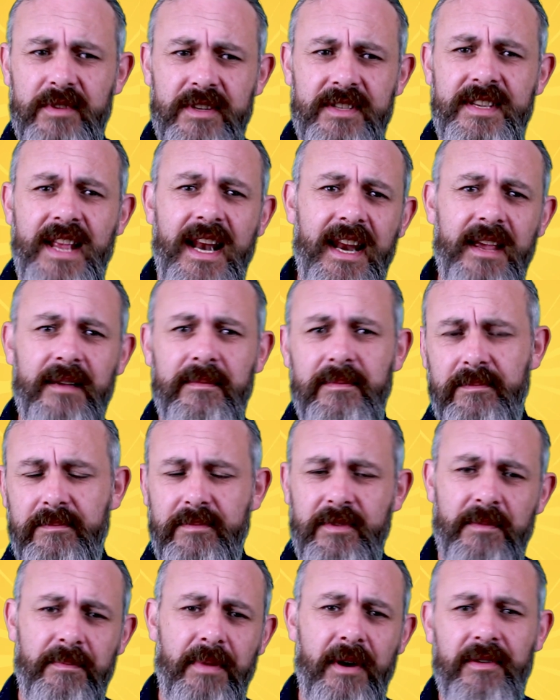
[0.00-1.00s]

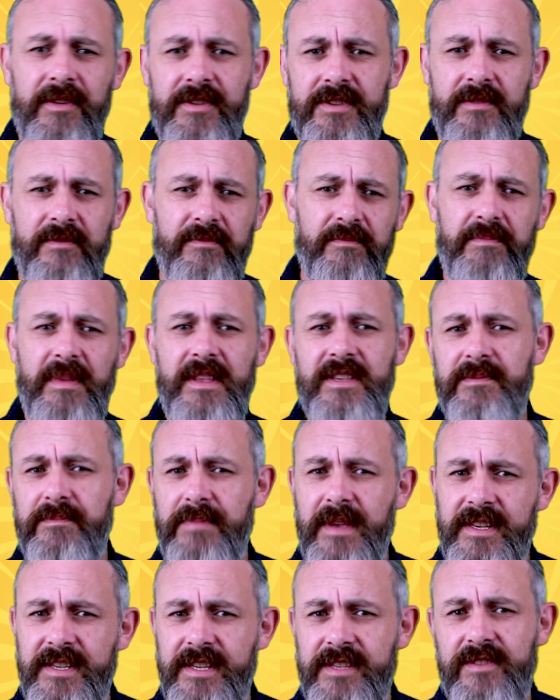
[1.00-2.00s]
selling components of bits
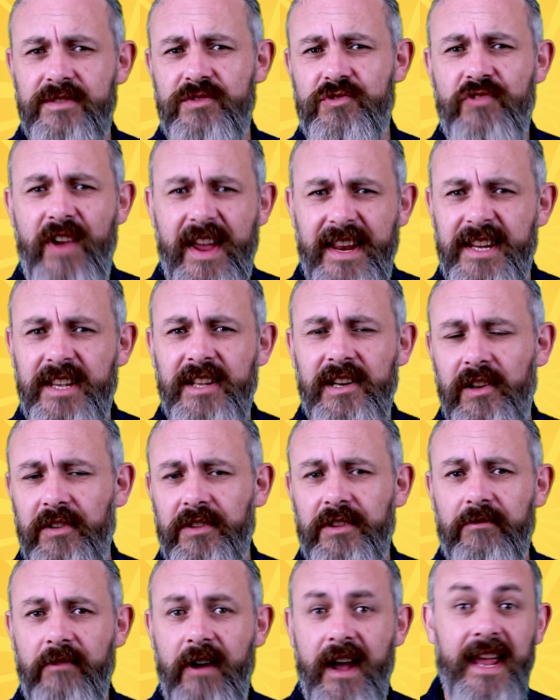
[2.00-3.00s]
and pieces and trading
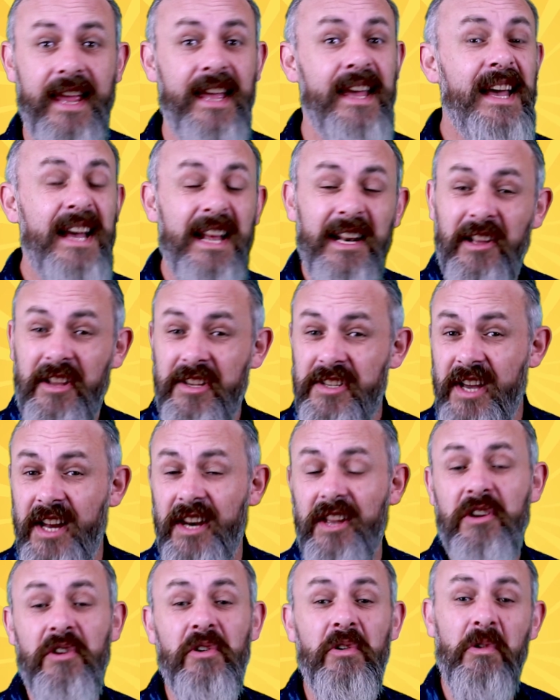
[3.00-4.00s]
along the way. Looks
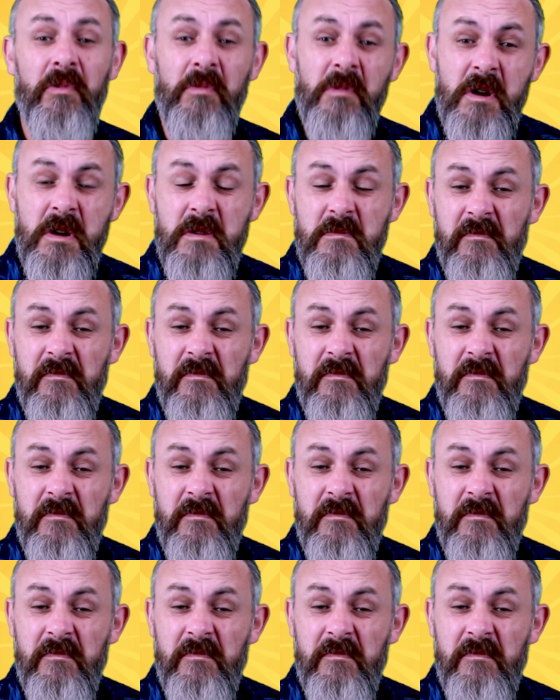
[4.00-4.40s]
kind of cool.